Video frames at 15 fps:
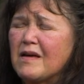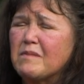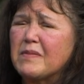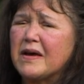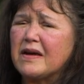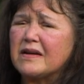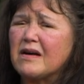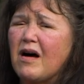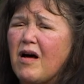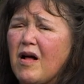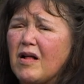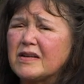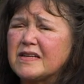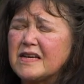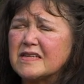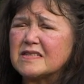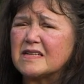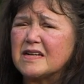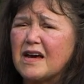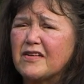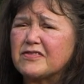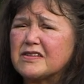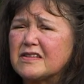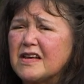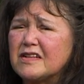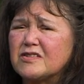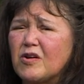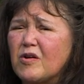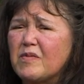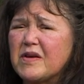But all D's and F's, and they
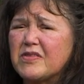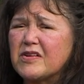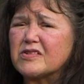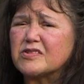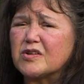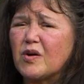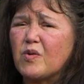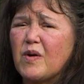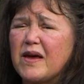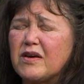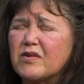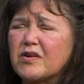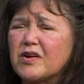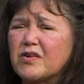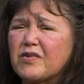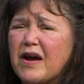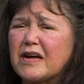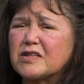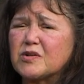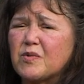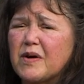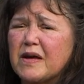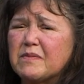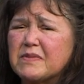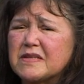told me there's no way you can graduate.